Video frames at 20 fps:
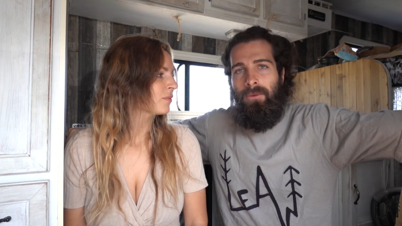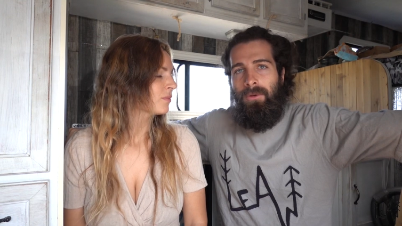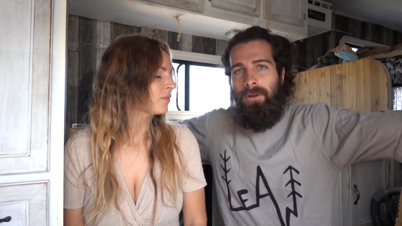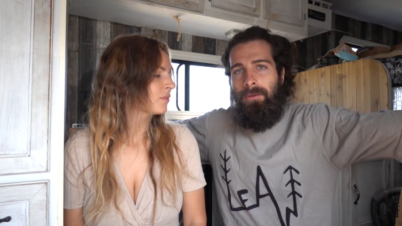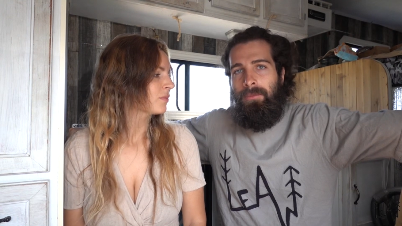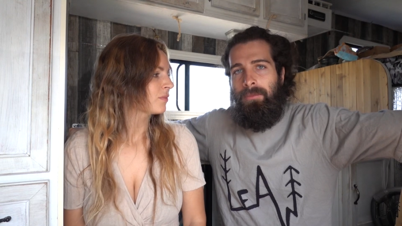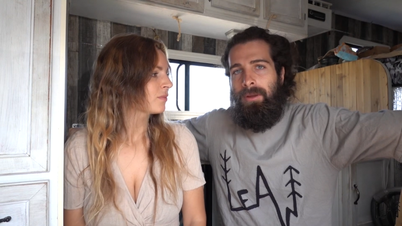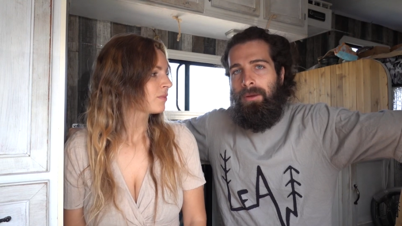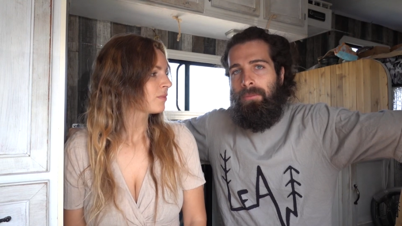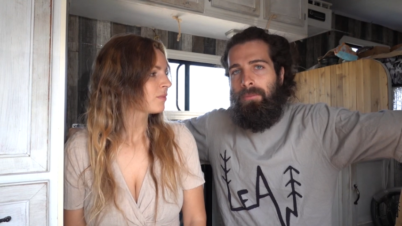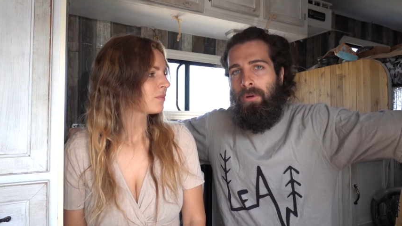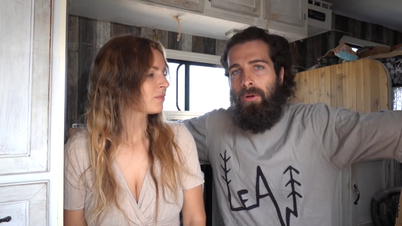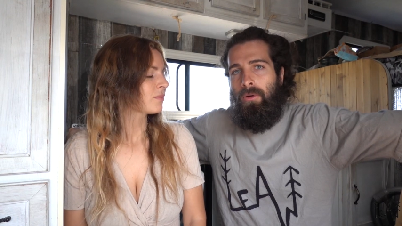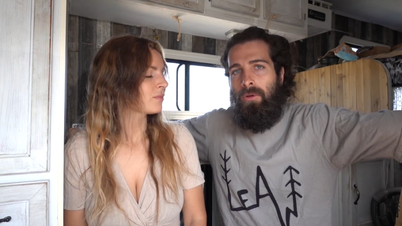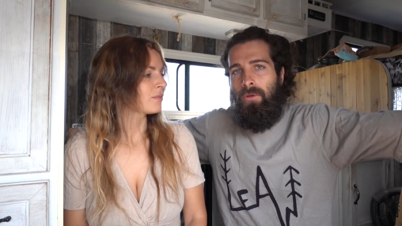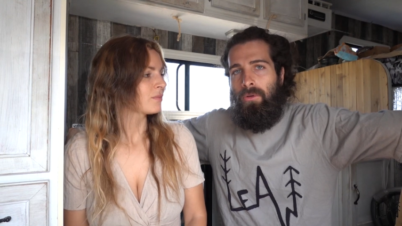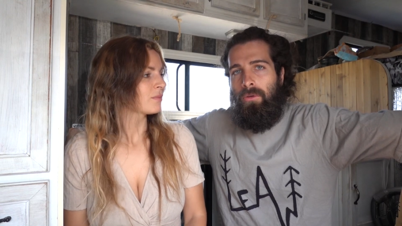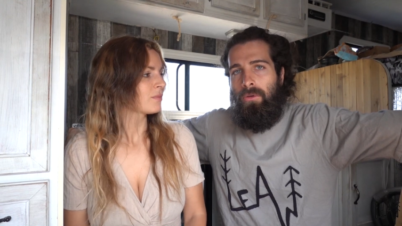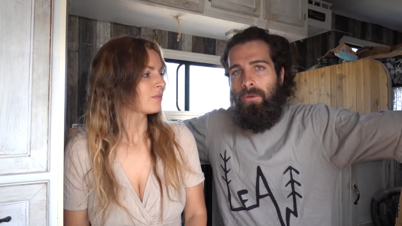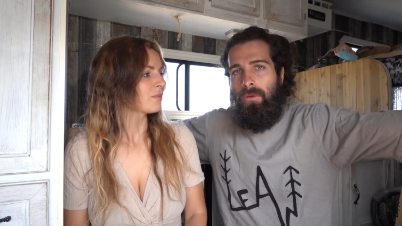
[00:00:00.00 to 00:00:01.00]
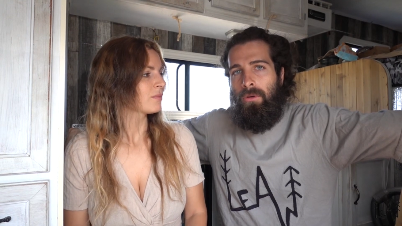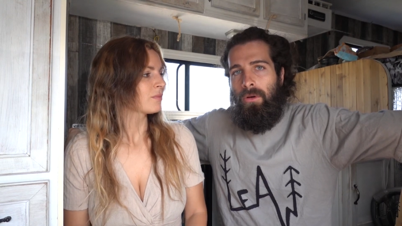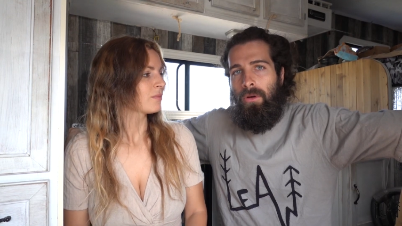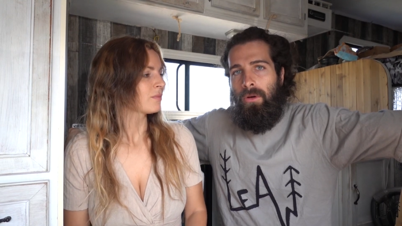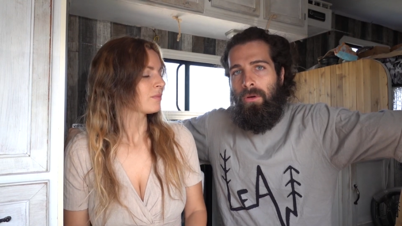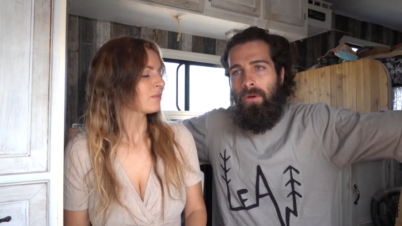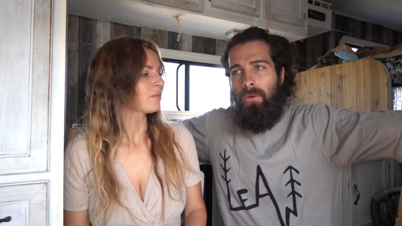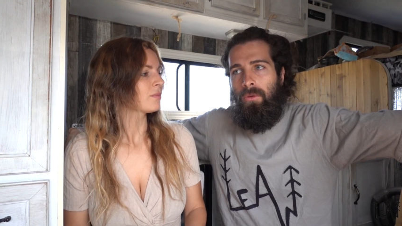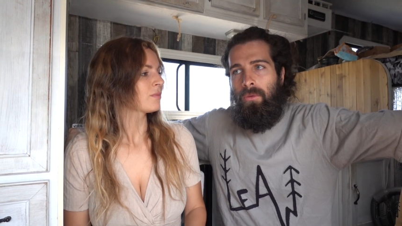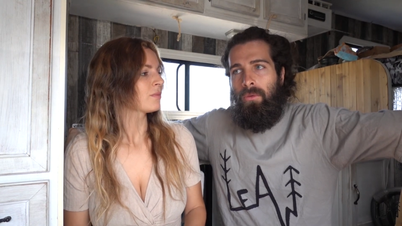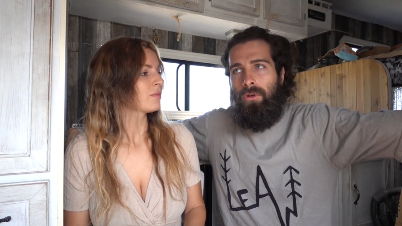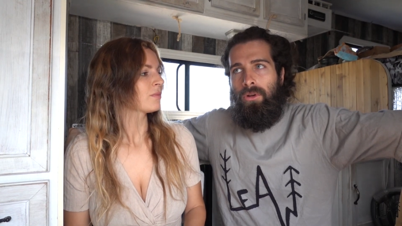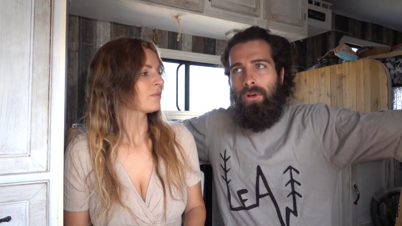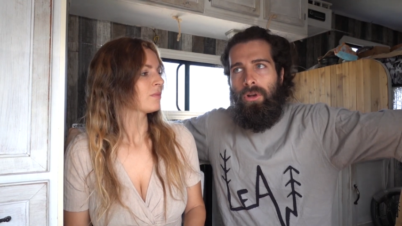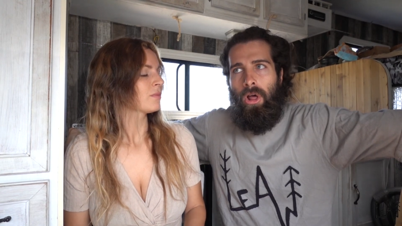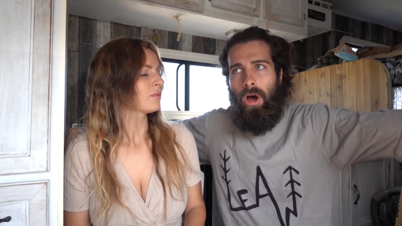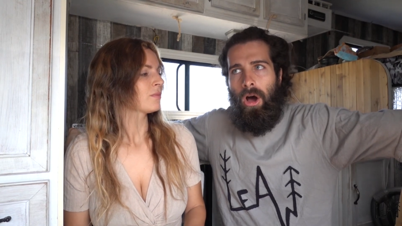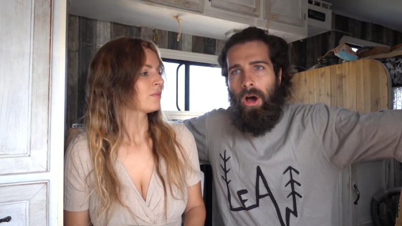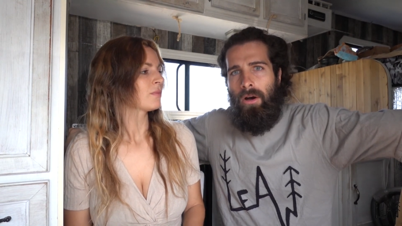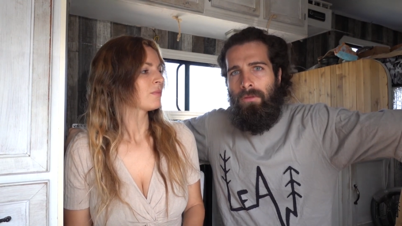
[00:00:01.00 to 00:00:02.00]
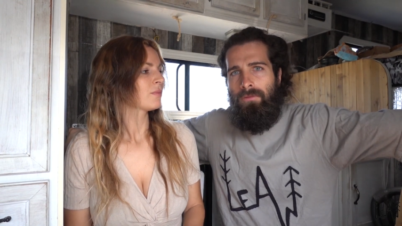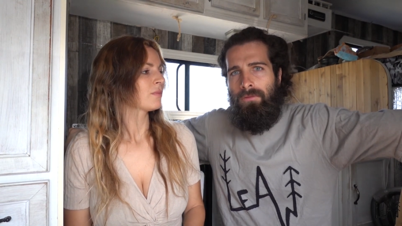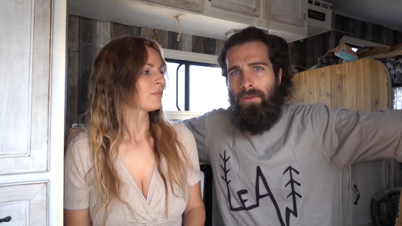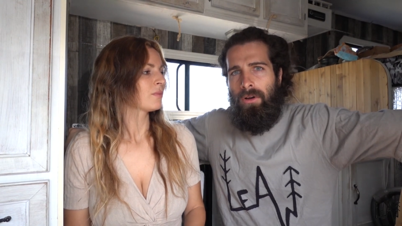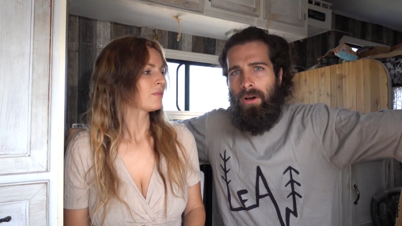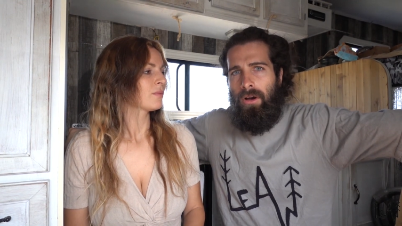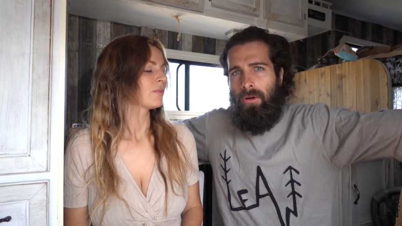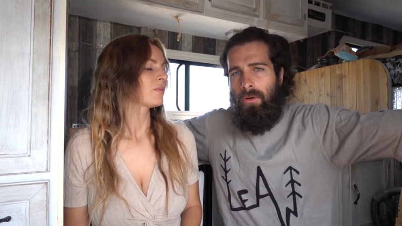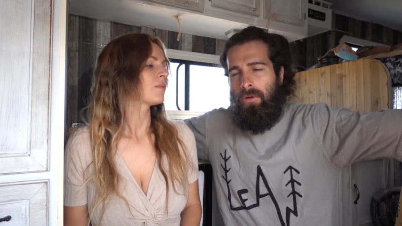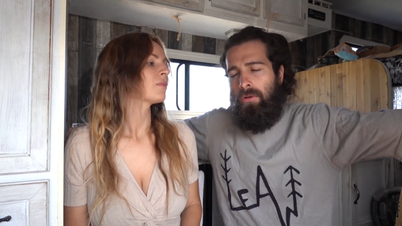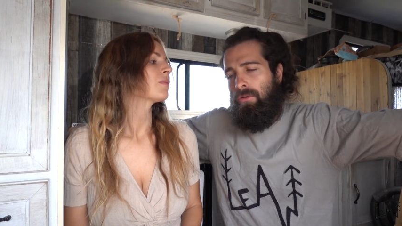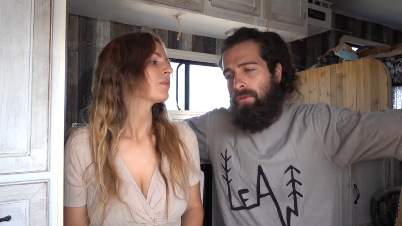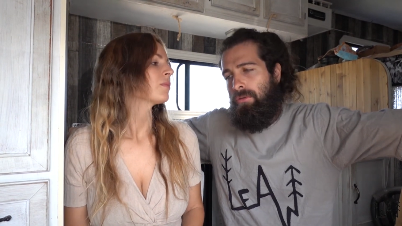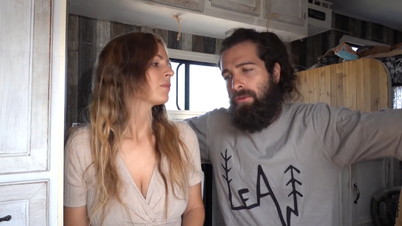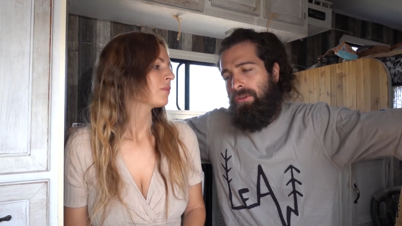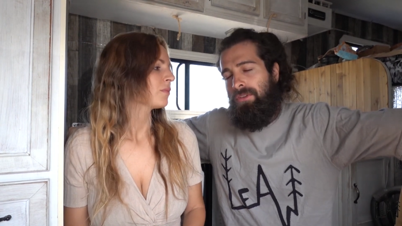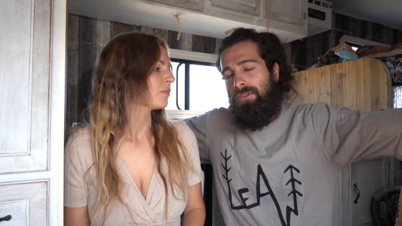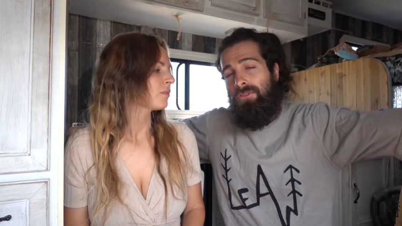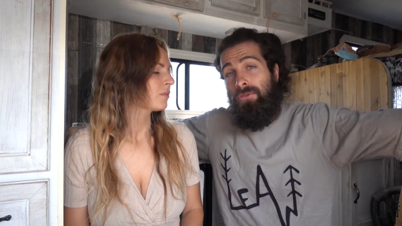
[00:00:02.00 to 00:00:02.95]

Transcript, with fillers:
Speaker 1: with people who would love who is